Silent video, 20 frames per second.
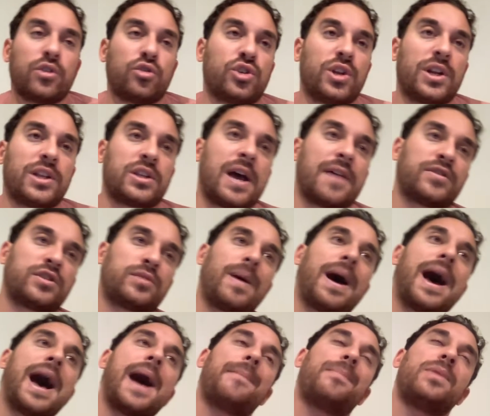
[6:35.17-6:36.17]
put the Rangers in a
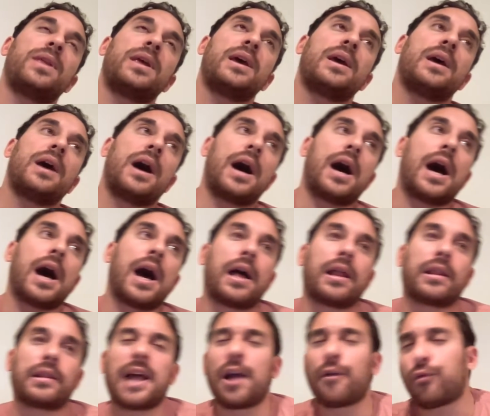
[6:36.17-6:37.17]
tough spot.
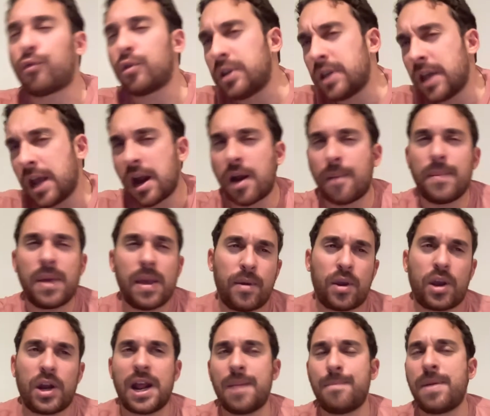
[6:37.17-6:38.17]

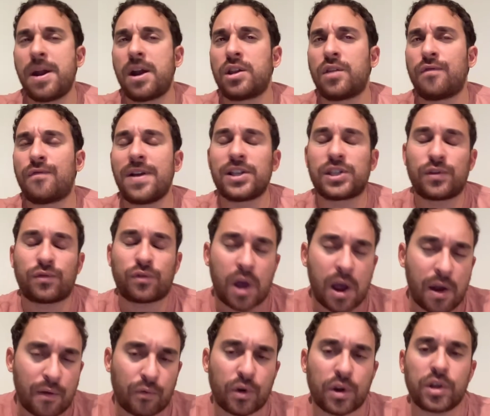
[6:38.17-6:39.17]
Lafreniere maybe could have better
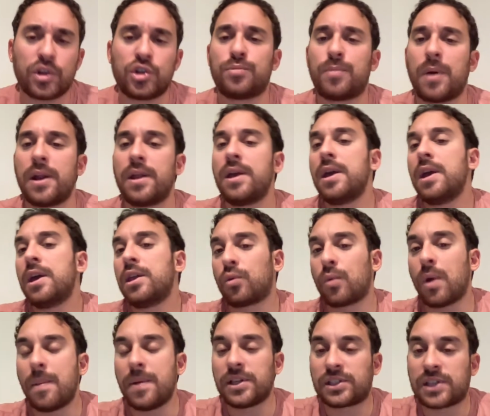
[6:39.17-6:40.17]
defensive coverage,
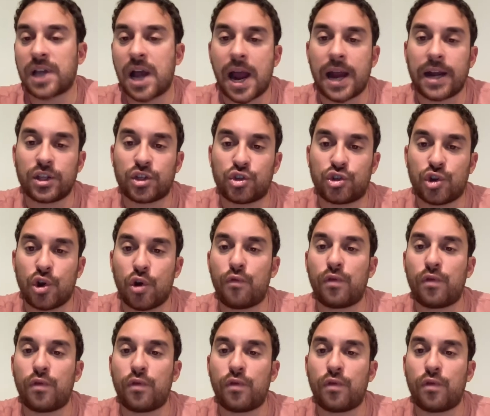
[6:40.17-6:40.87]
but the Red Wings tied.